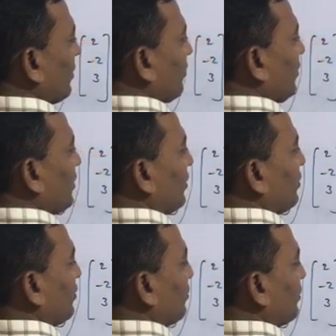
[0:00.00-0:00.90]
Now 1
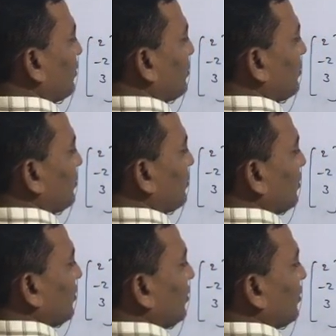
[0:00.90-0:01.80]
into 2 is 2,
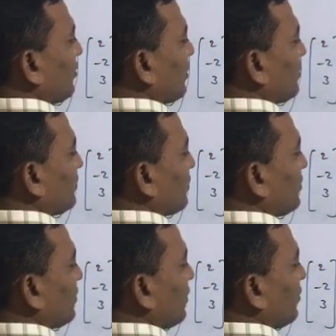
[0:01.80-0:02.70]
0 into minus 2
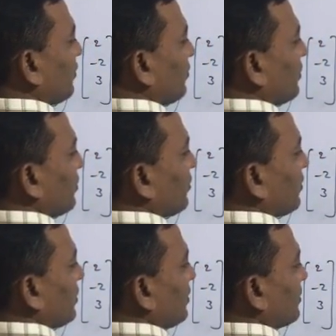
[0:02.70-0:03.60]
is 0, 2 into
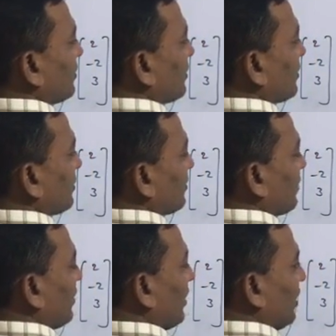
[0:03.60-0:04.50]
3 is 6.
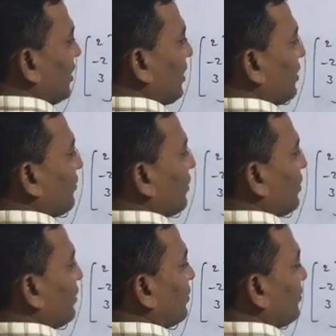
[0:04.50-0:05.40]
Again
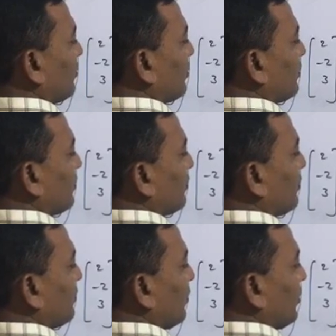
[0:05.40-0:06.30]
1 into 2 is
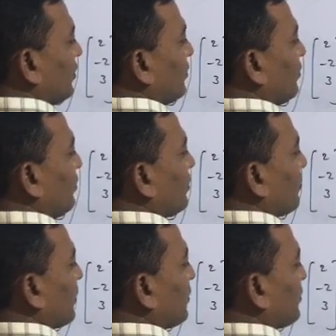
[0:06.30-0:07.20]
2, 2
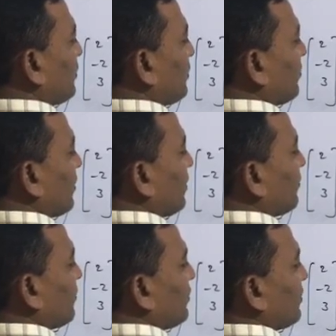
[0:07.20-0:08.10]
into minus 2 is minus
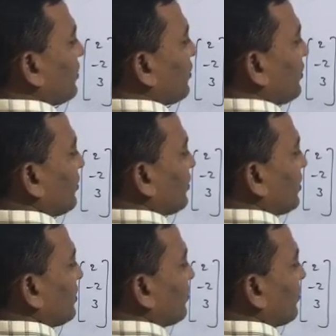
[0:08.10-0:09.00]
4, 0 into
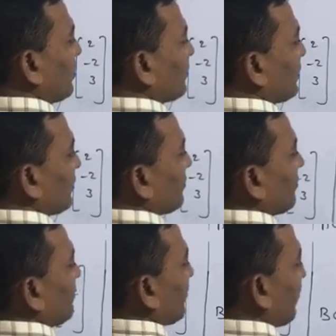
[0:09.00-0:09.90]
3 is plus
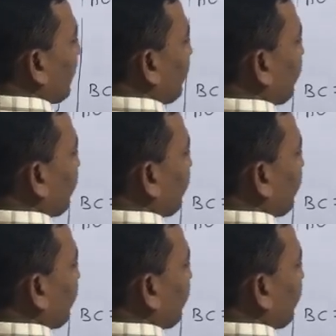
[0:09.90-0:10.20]
0.